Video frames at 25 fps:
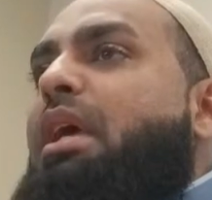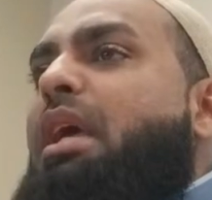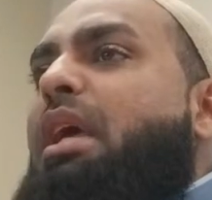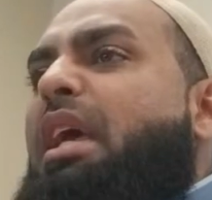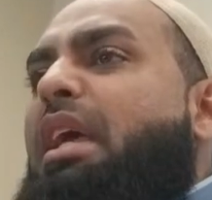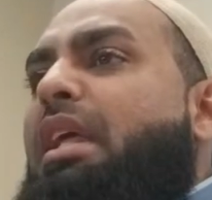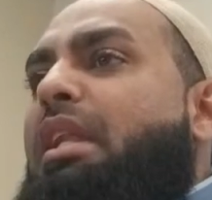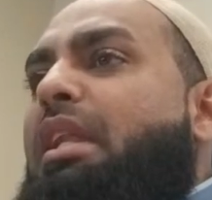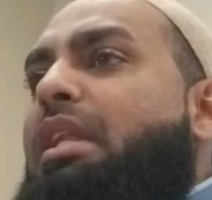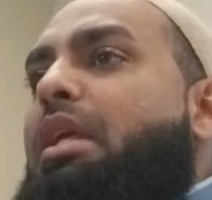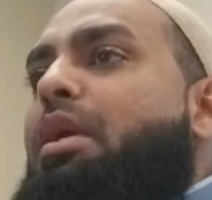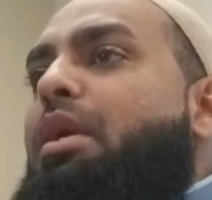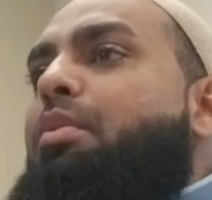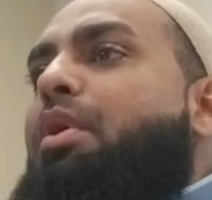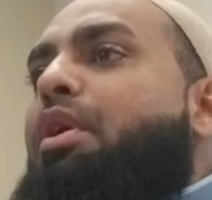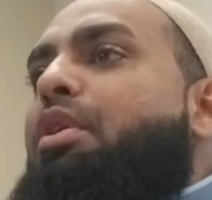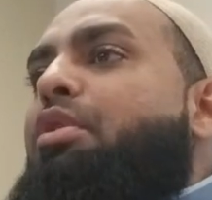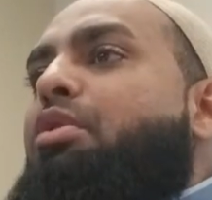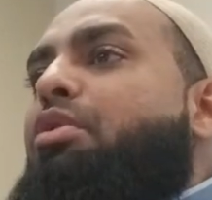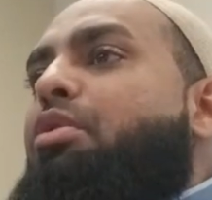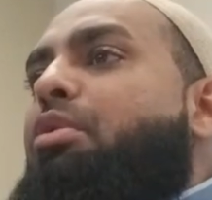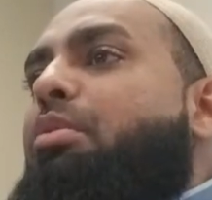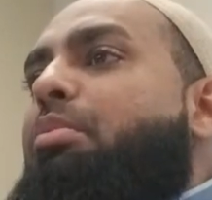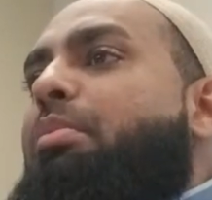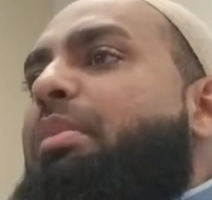Anyone
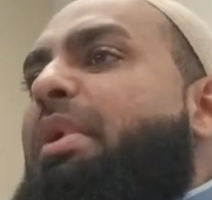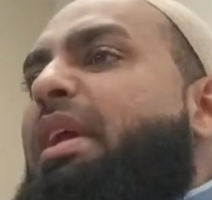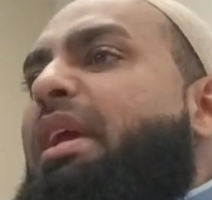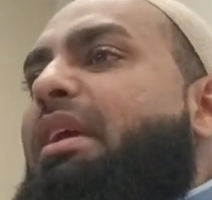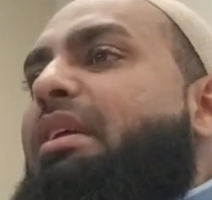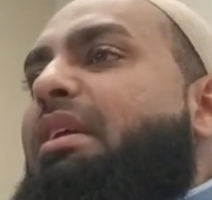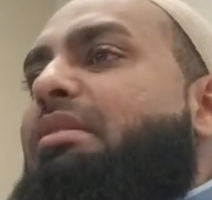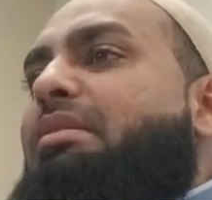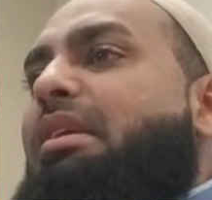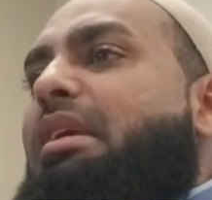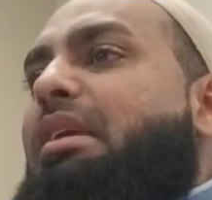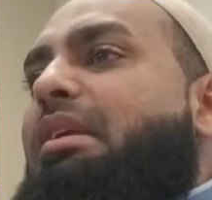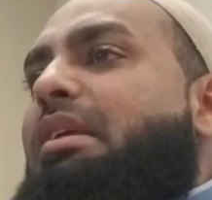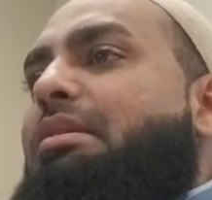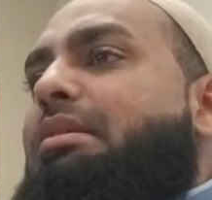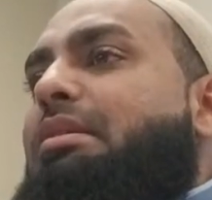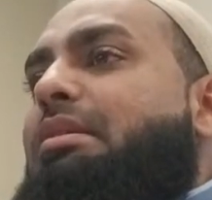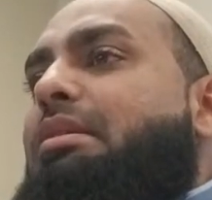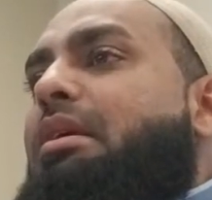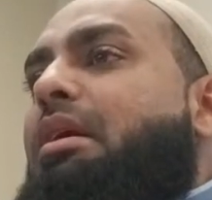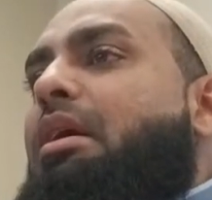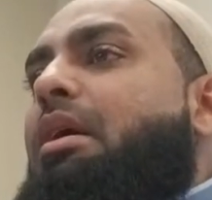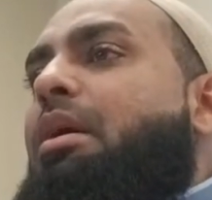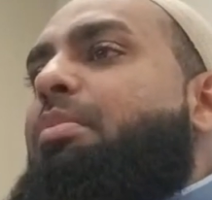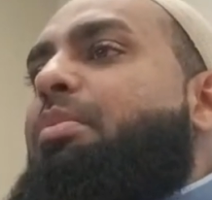who makes
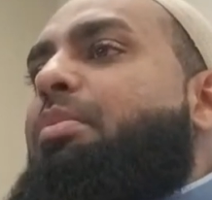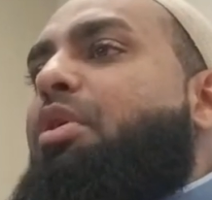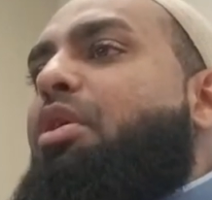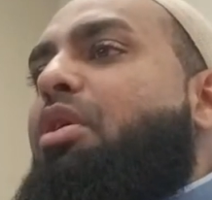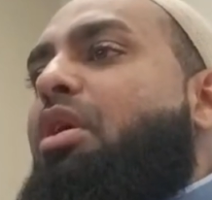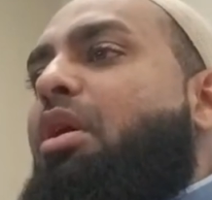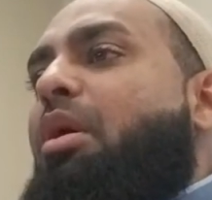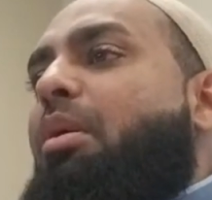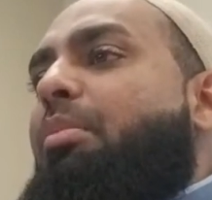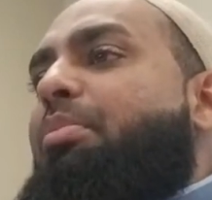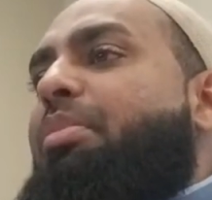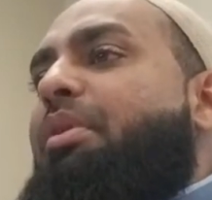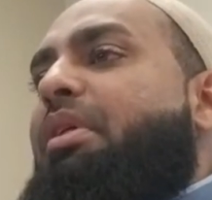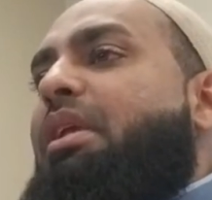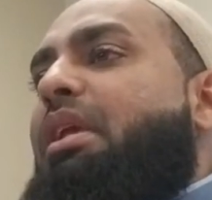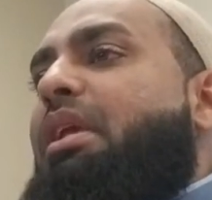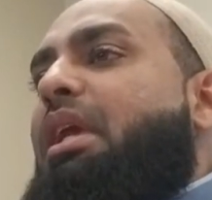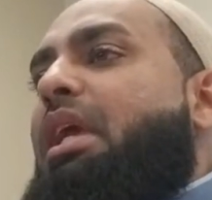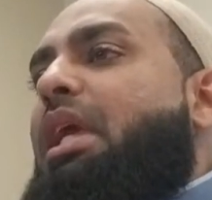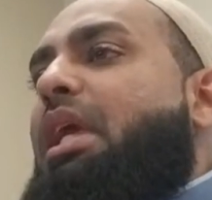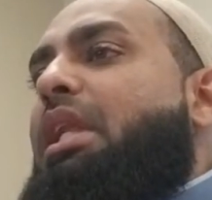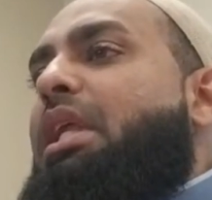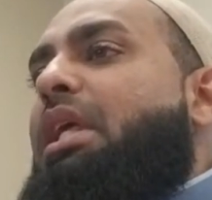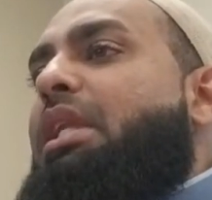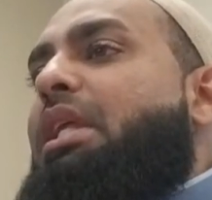Islam
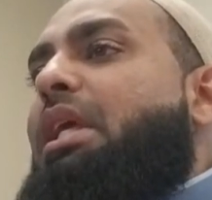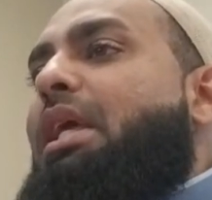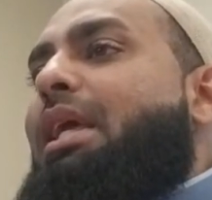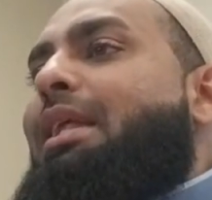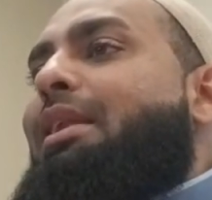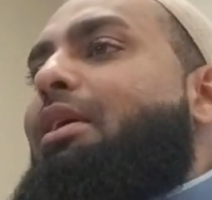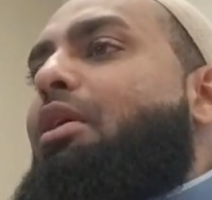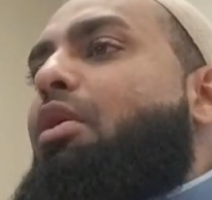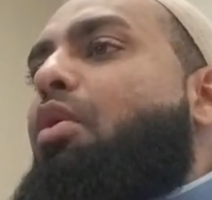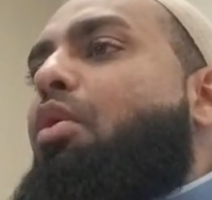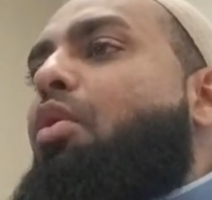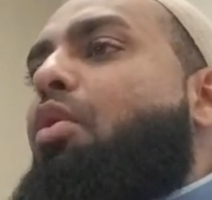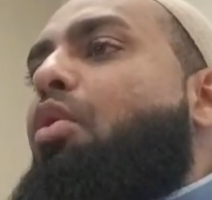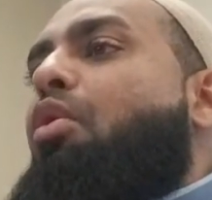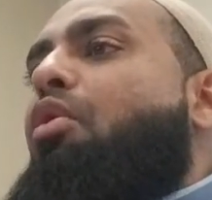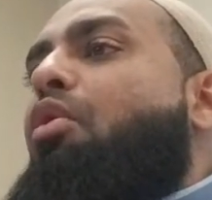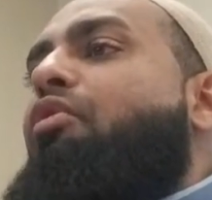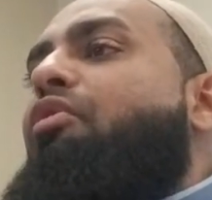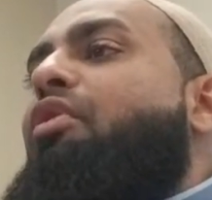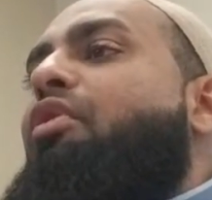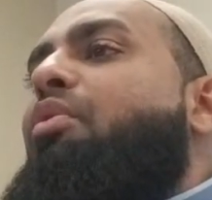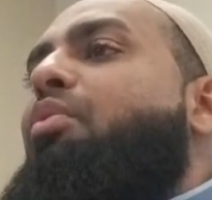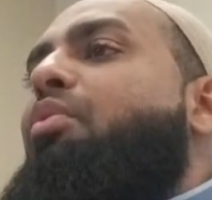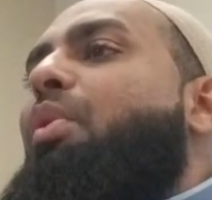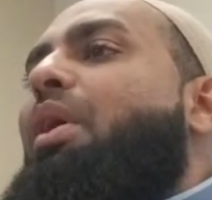complicated, it
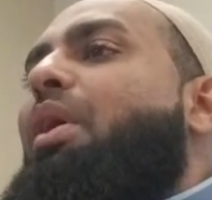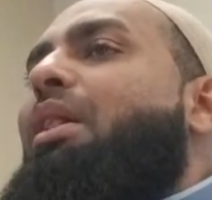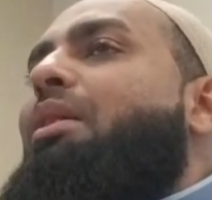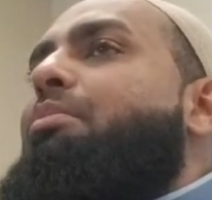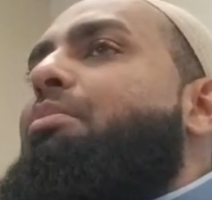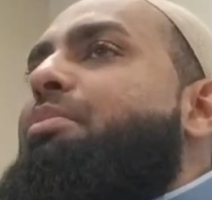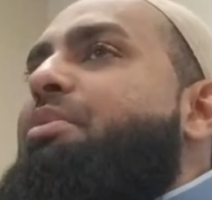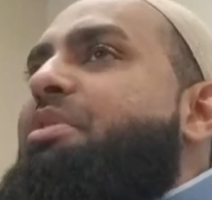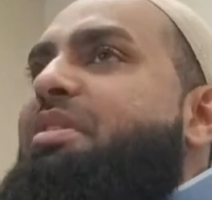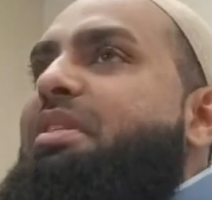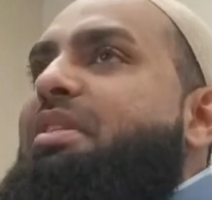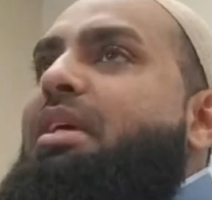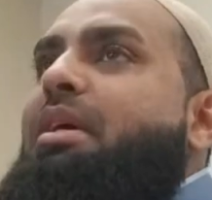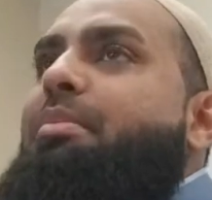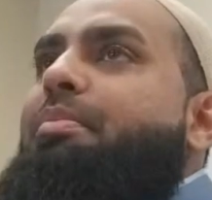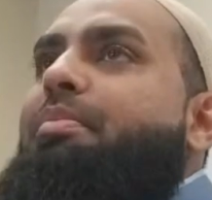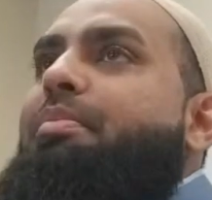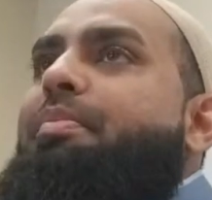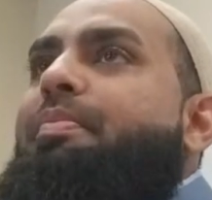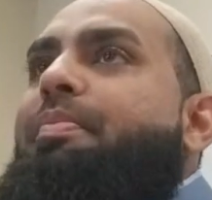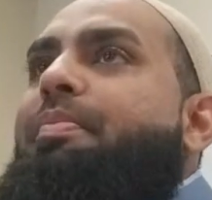overwhelms them.